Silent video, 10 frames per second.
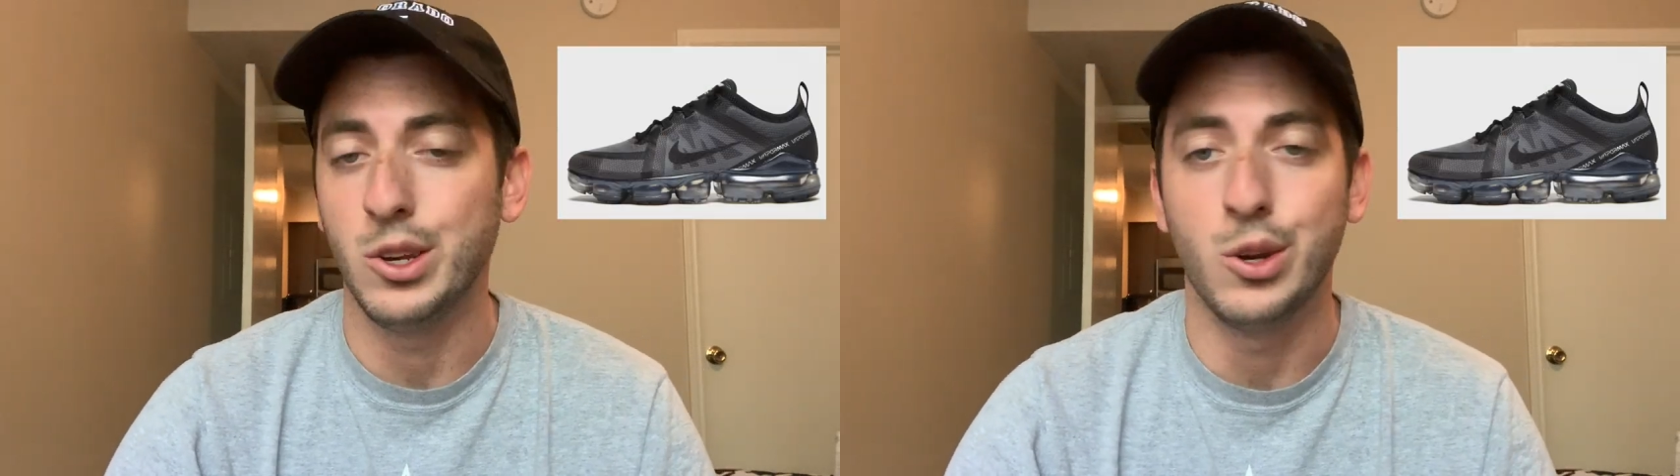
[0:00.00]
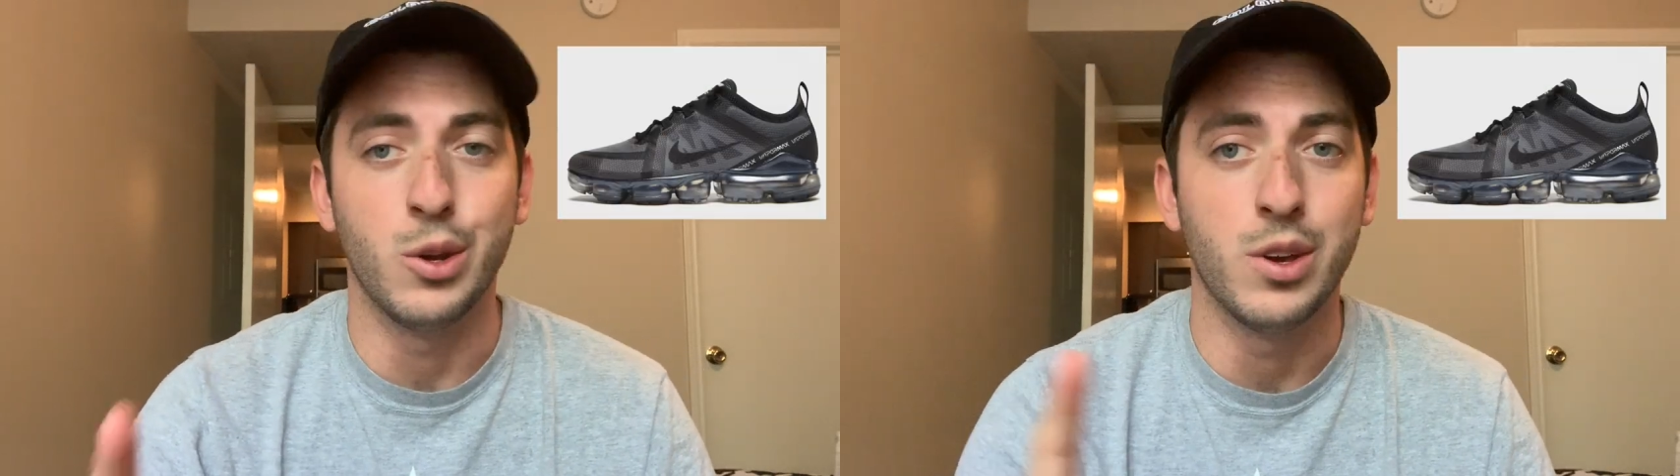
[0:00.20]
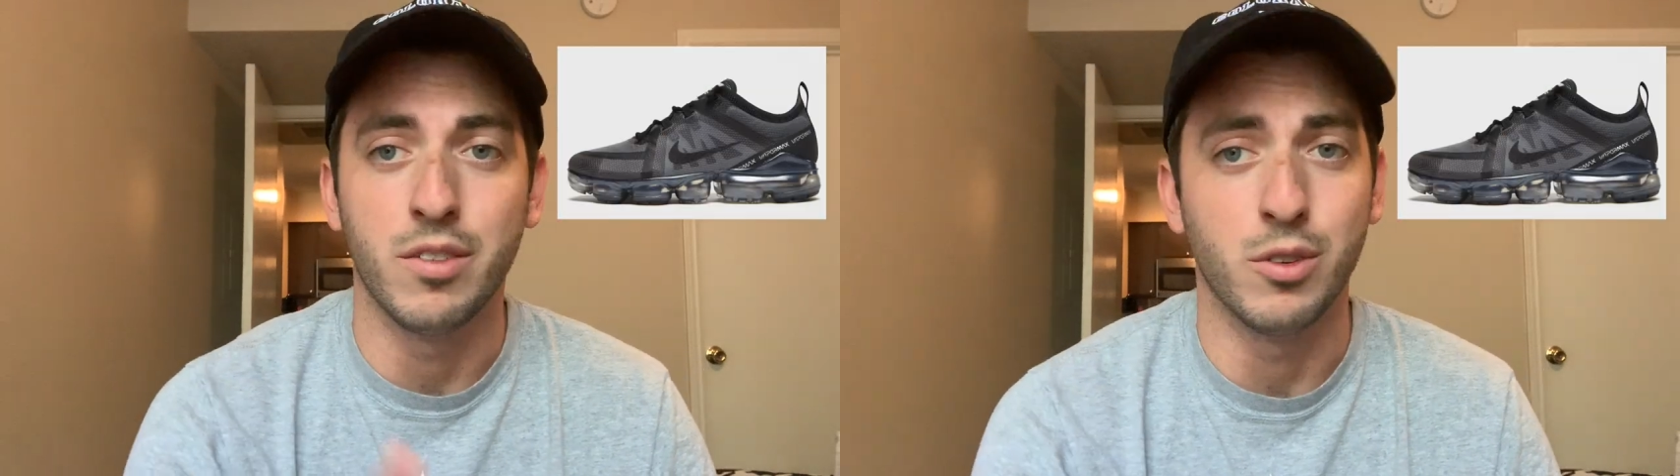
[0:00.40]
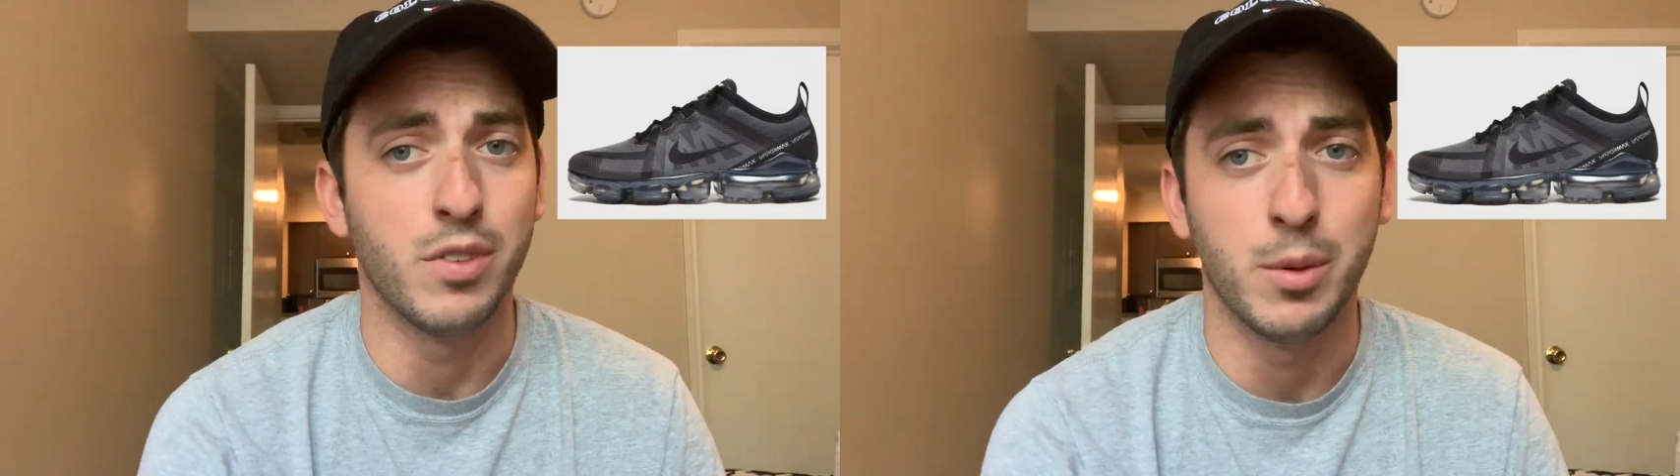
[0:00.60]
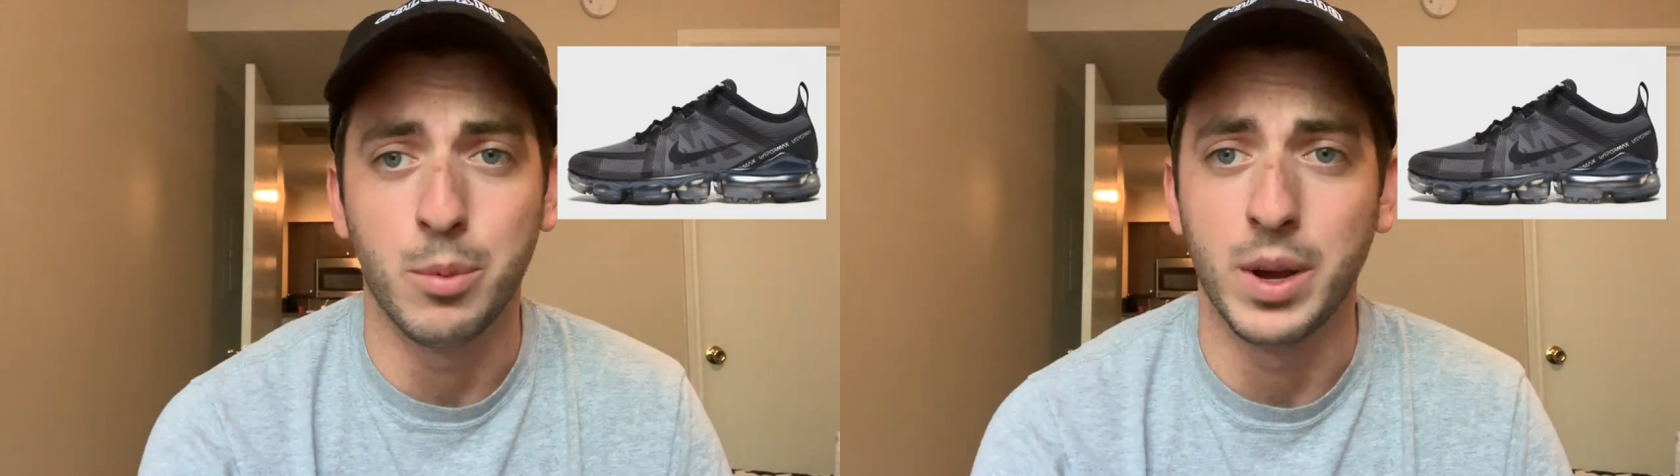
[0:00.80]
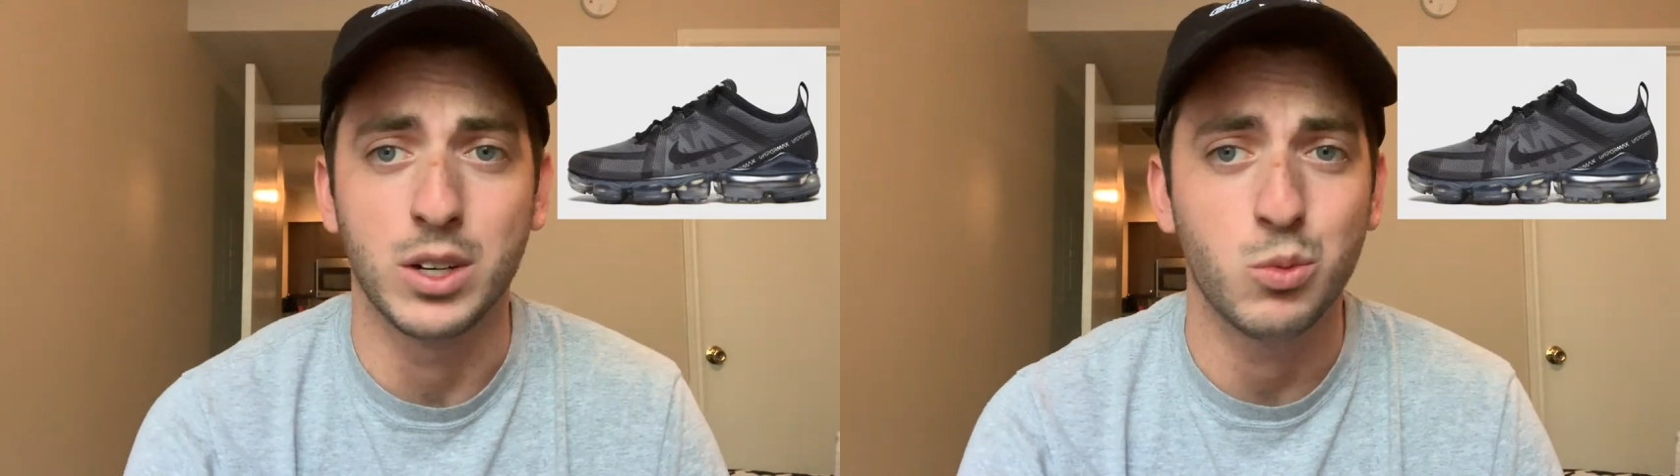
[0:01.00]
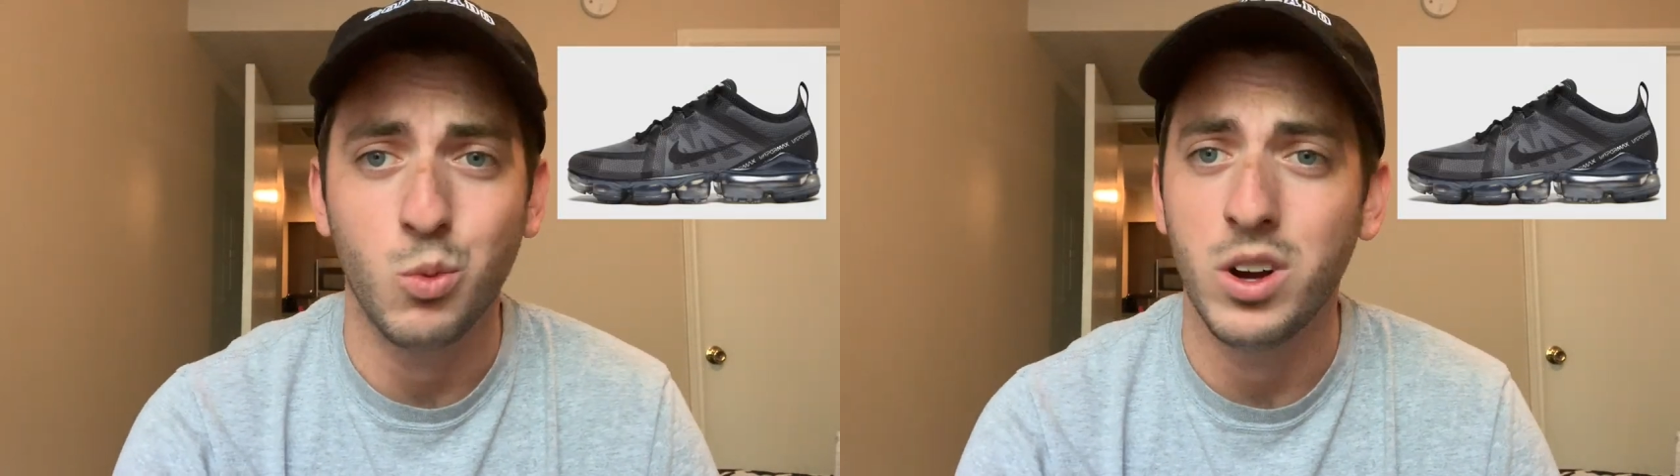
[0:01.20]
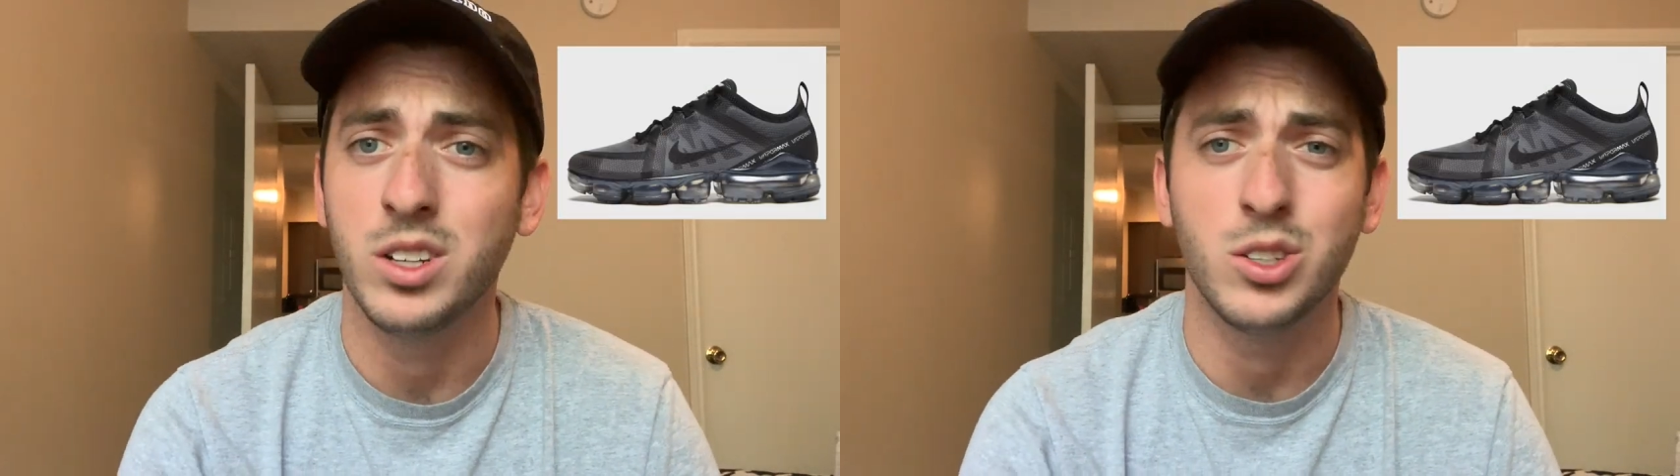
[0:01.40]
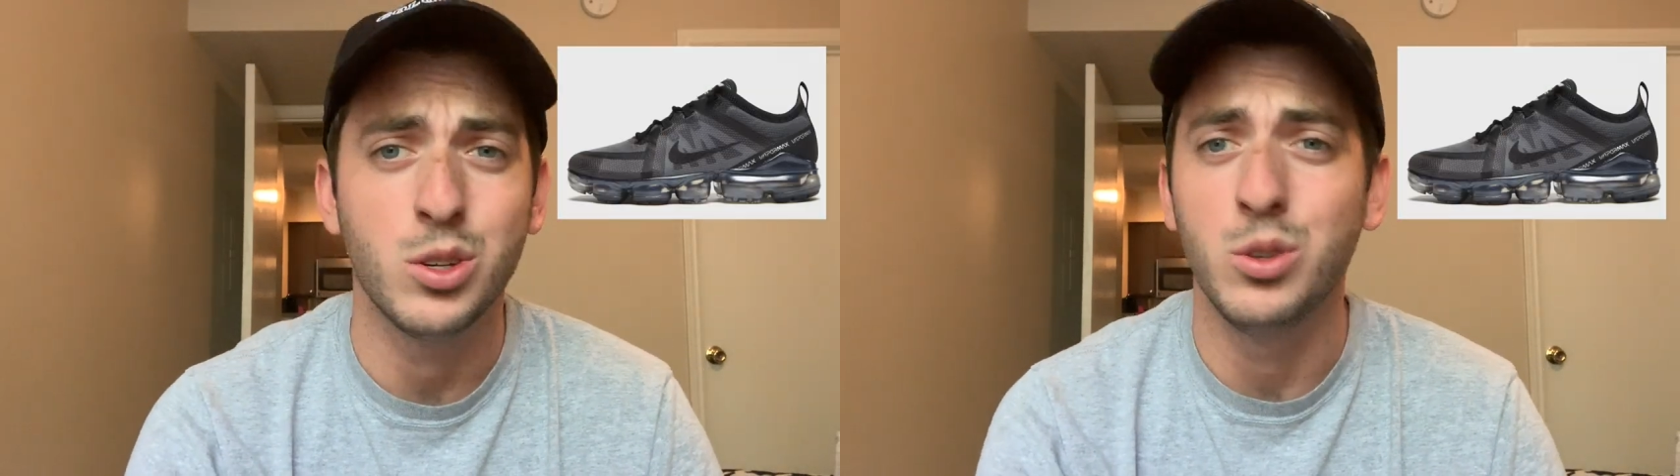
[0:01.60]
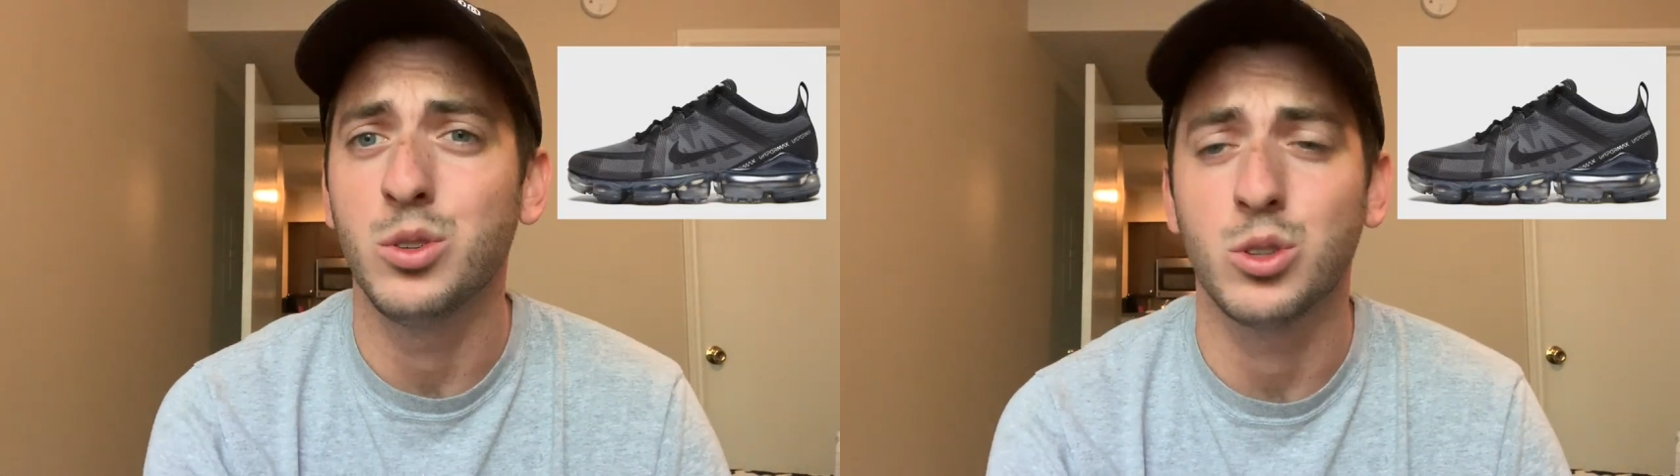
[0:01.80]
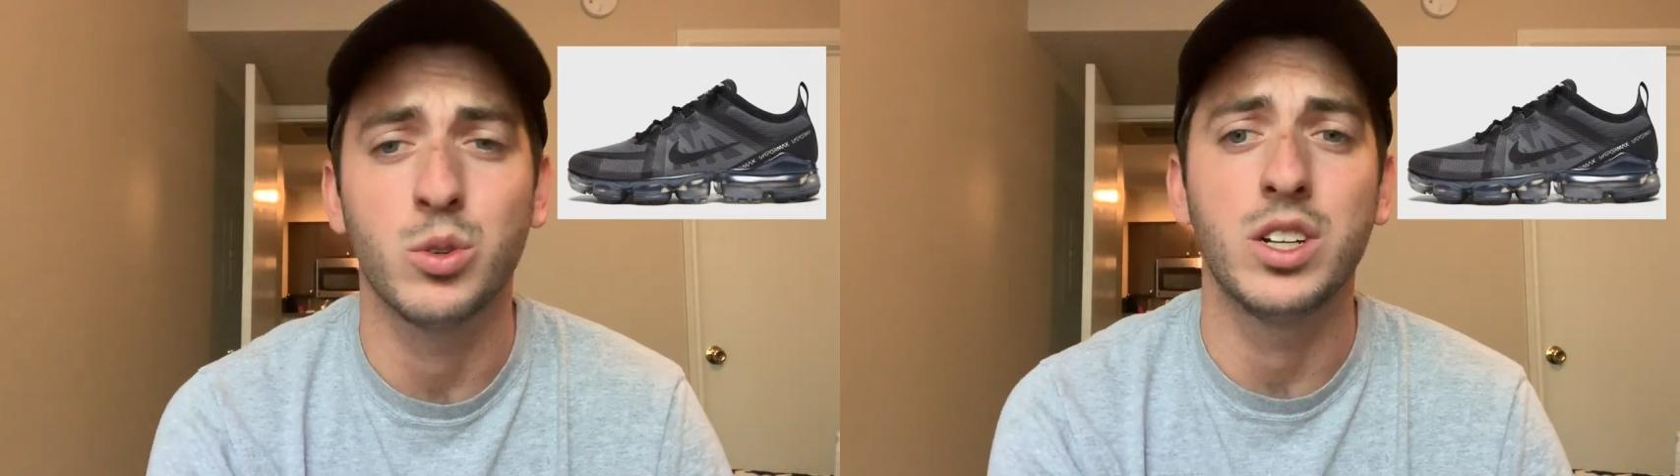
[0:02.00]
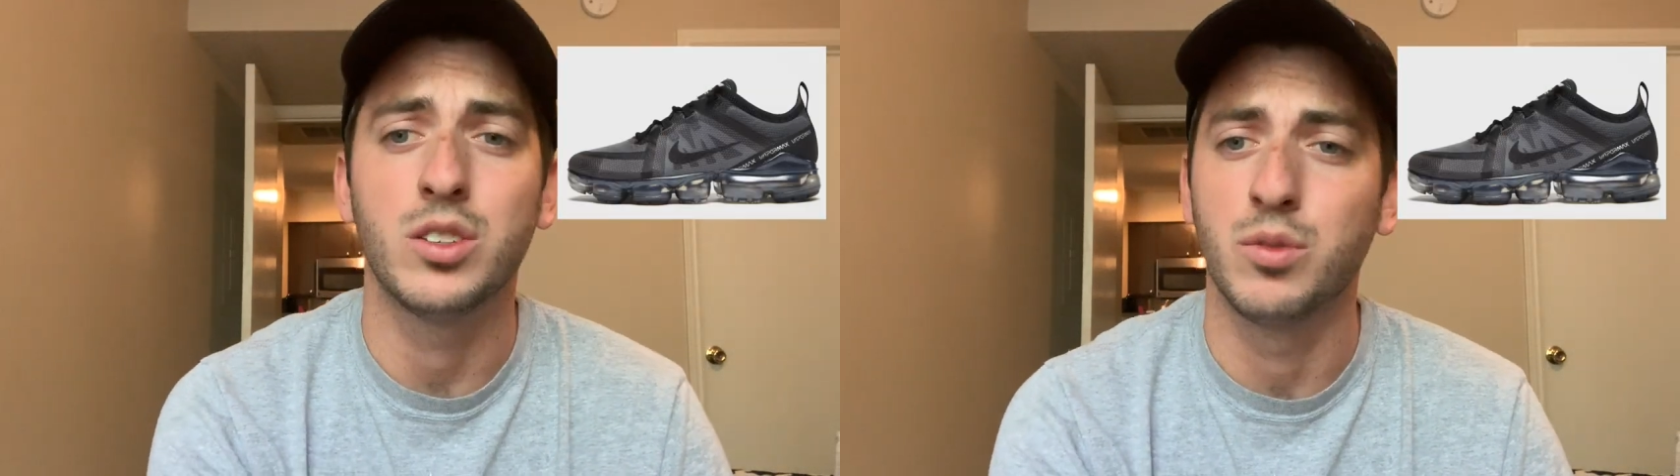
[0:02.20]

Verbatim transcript: you know, you have your Vapor Max 1s, 2s, 3s,